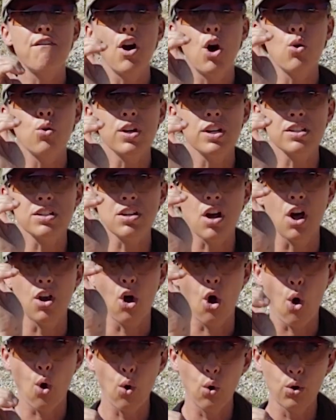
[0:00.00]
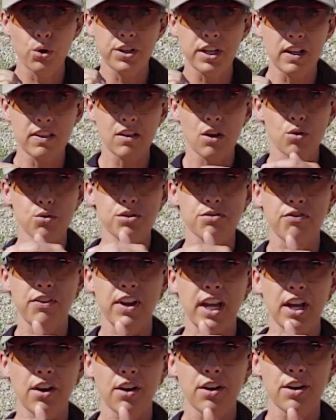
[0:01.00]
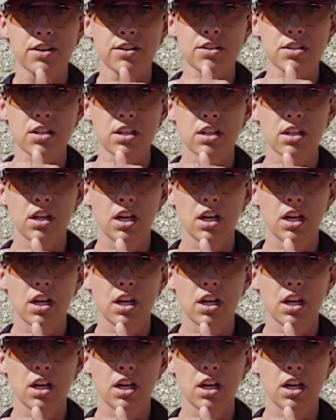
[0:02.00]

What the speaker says: focus on holding those fingers.